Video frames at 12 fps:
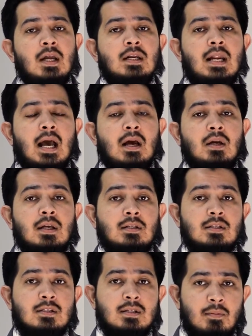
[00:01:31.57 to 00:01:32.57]
Now,
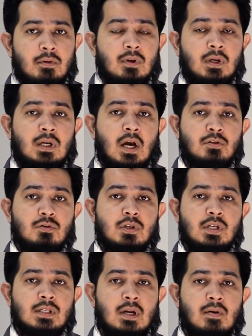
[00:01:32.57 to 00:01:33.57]
some of the
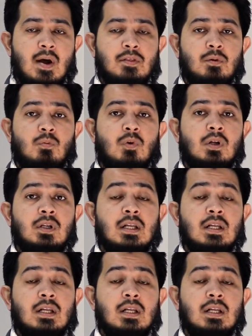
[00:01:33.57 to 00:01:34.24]
countries around the world,